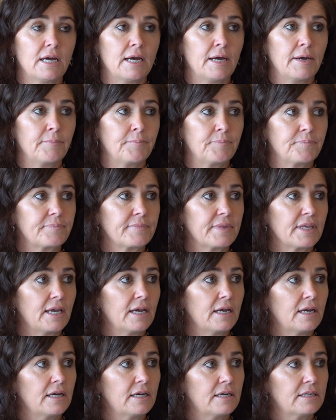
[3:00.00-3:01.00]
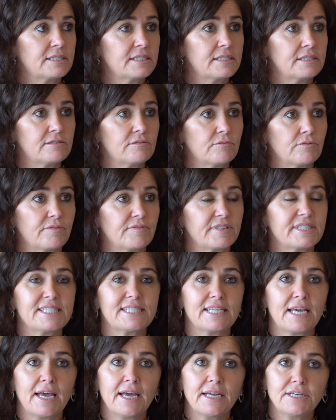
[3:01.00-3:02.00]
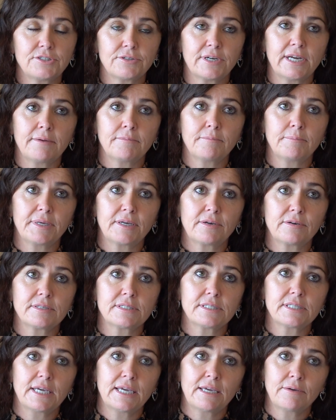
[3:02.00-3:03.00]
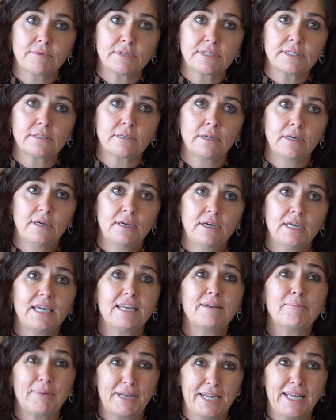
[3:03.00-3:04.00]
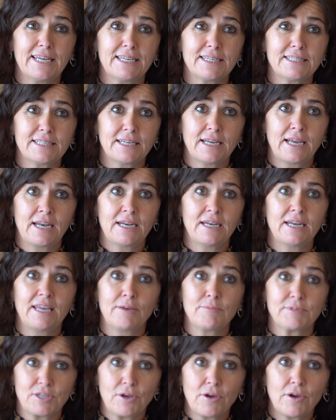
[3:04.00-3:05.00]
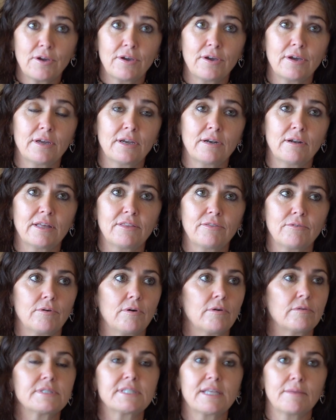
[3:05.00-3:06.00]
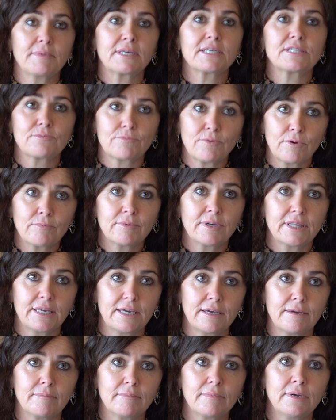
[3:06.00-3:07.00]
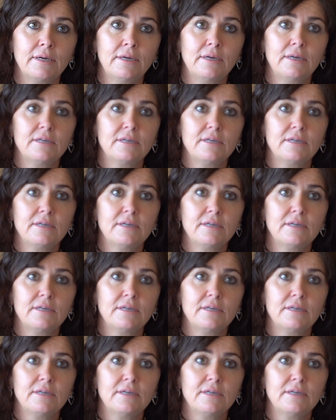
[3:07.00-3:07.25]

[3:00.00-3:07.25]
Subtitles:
a sort of a sad dream, because he was in blood and he was hurt, and I thought, oh, something's wrong with him.